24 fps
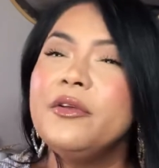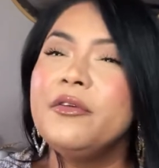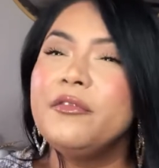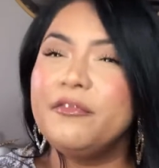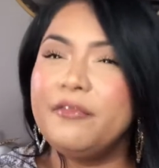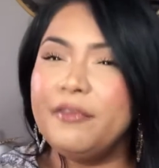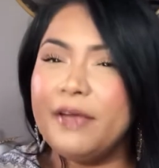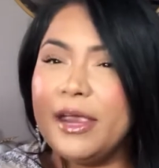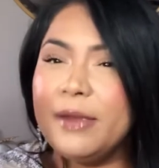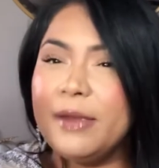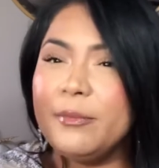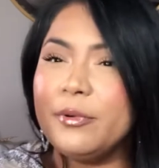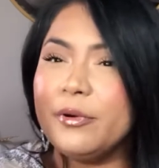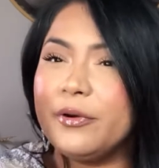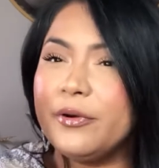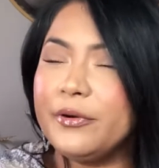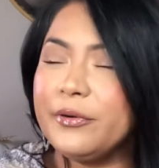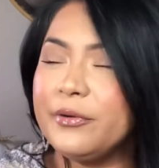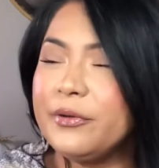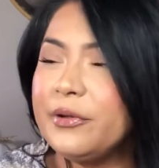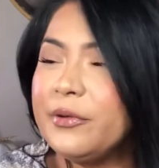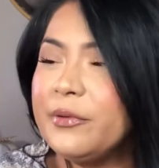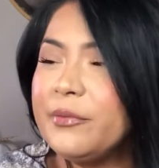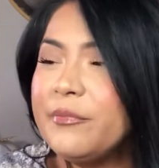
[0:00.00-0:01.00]

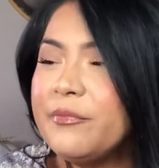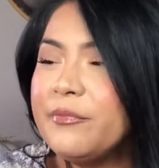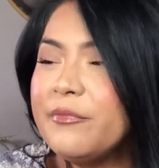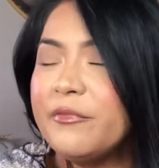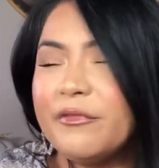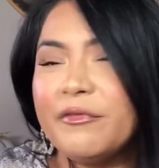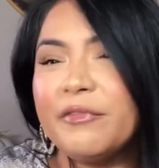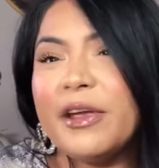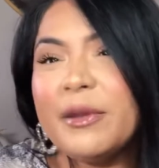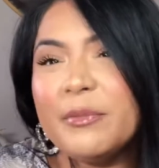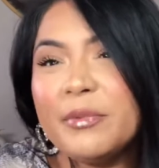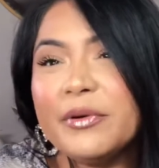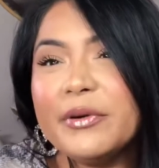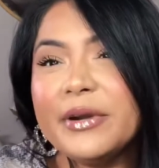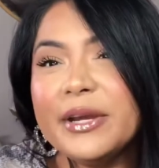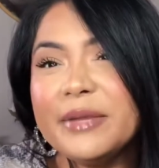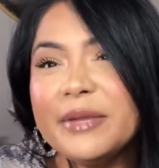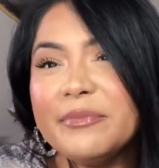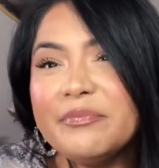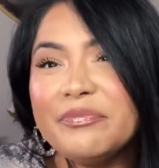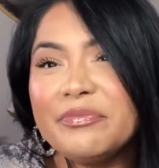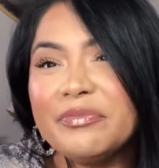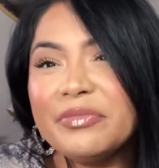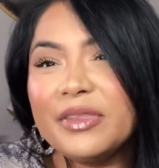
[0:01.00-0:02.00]
favorite
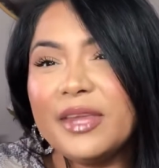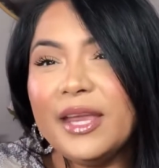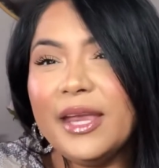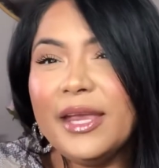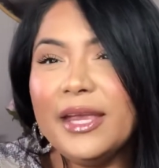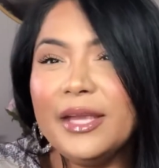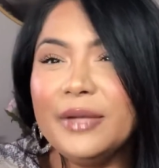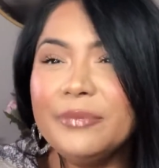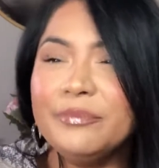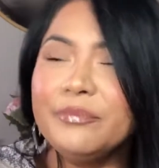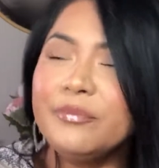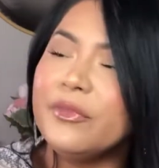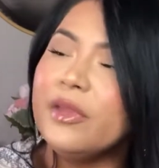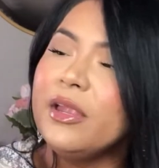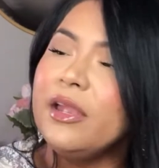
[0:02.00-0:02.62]
thing.